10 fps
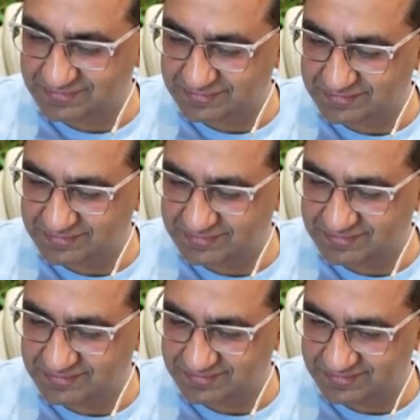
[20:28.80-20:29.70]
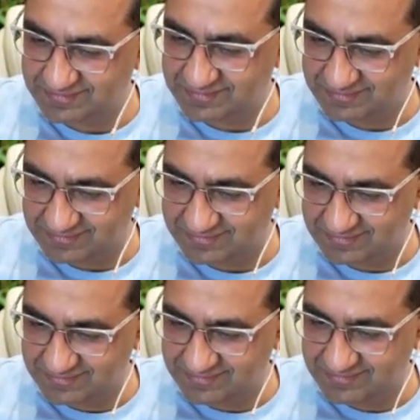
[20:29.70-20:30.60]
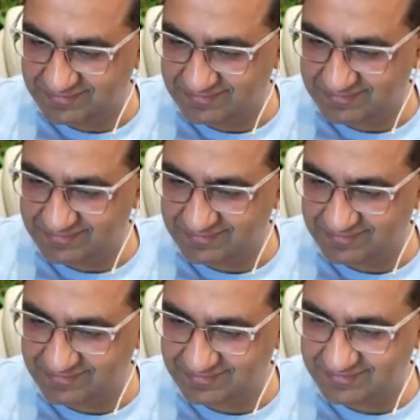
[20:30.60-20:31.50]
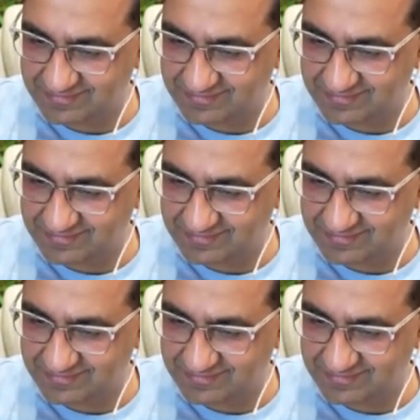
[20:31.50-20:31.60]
No words are spoken by the person on screen.